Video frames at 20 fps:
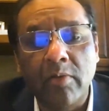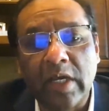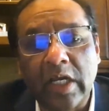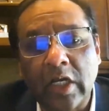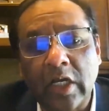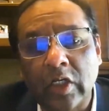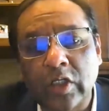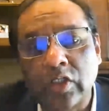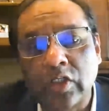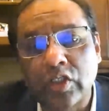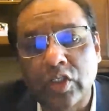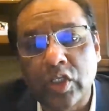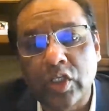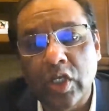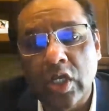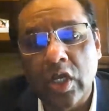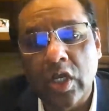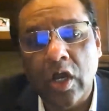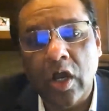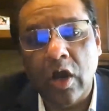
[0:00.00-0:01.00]
because
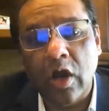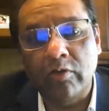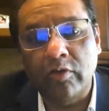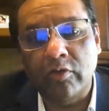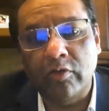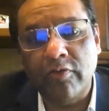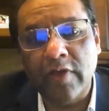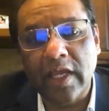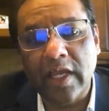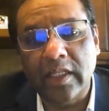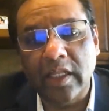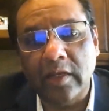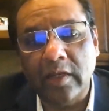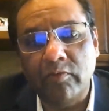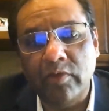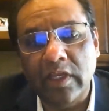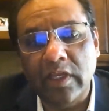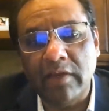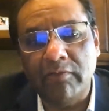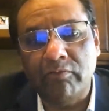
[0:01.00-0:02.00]
of the fact that
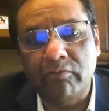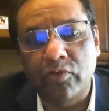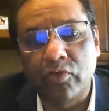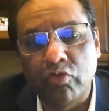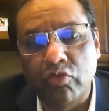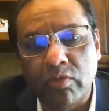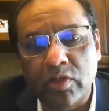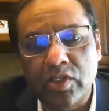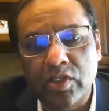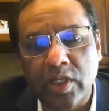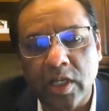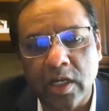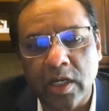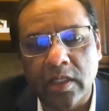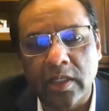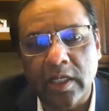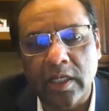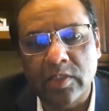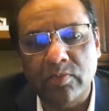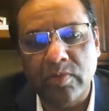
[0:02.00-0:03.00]
we have too much data
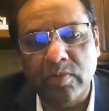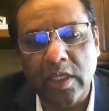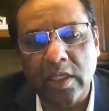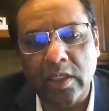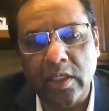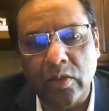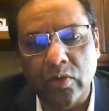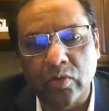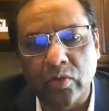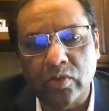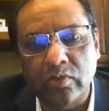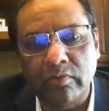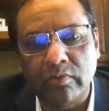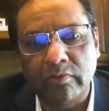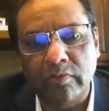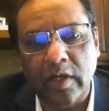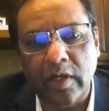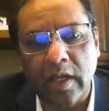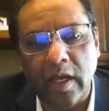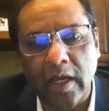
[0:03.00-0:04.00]
that's being used, we've
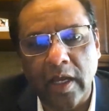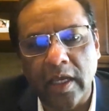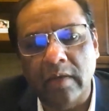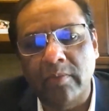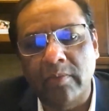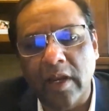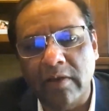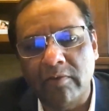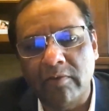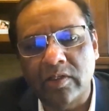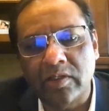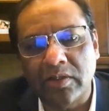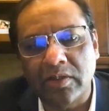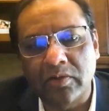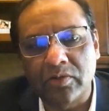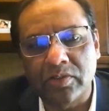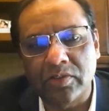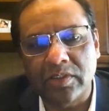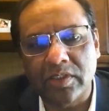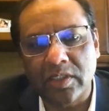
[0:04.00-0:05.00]
got higher bandwidth
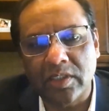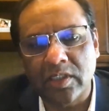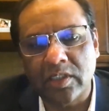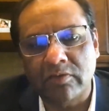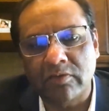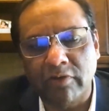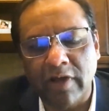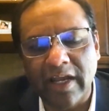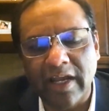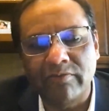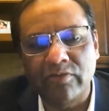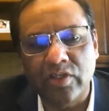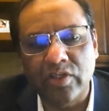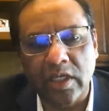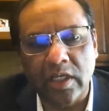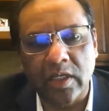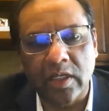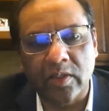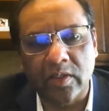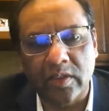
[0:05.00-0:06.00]
solutions such as 5G
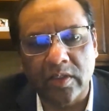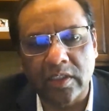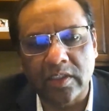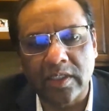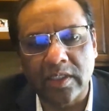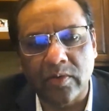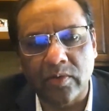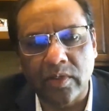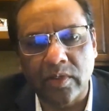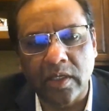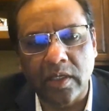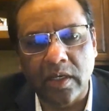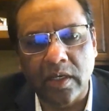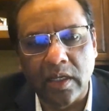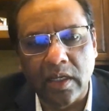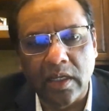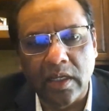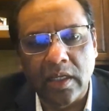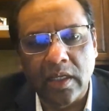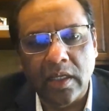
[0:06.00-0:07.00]
and other things out there,
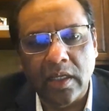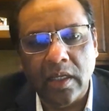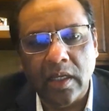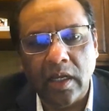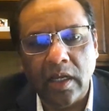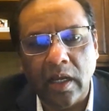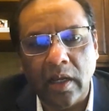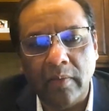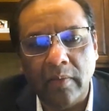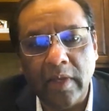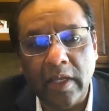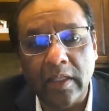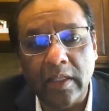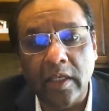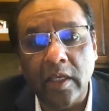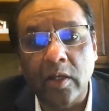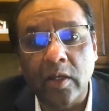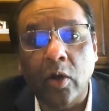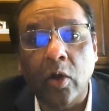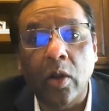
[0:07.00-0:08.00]
and
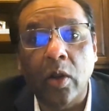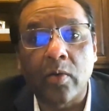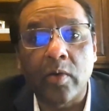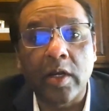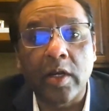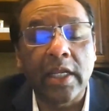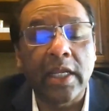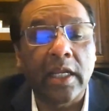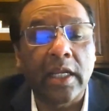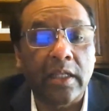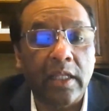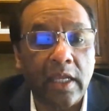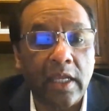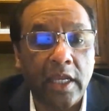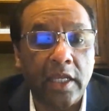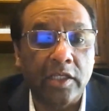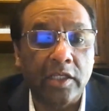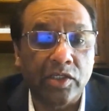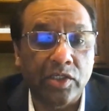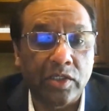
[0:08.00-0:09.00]
they're all running at the
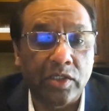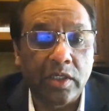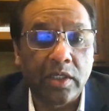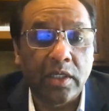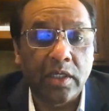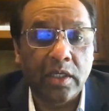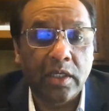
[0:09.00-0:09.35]
edge.